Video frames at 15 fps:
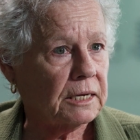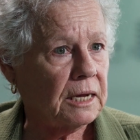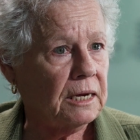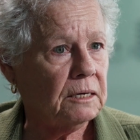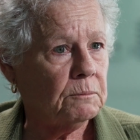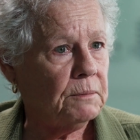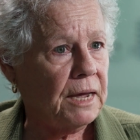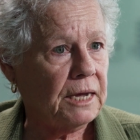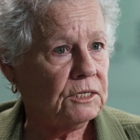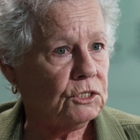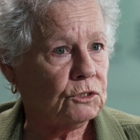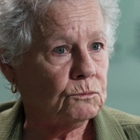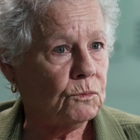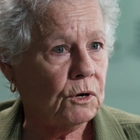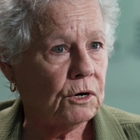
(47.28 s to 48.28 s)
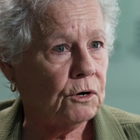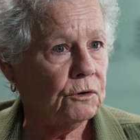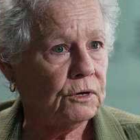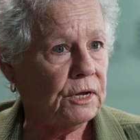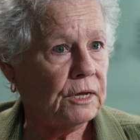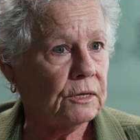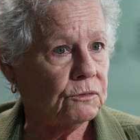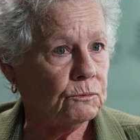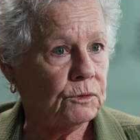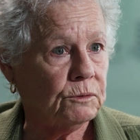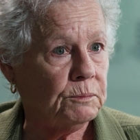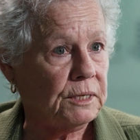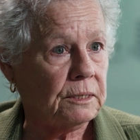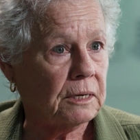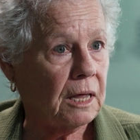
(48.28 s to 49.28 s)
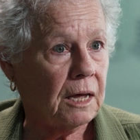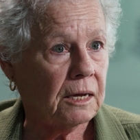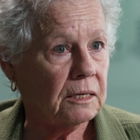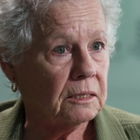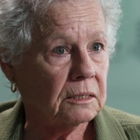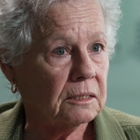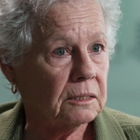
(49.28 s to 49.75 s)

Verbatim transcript: I can't imagine what her death would have been like.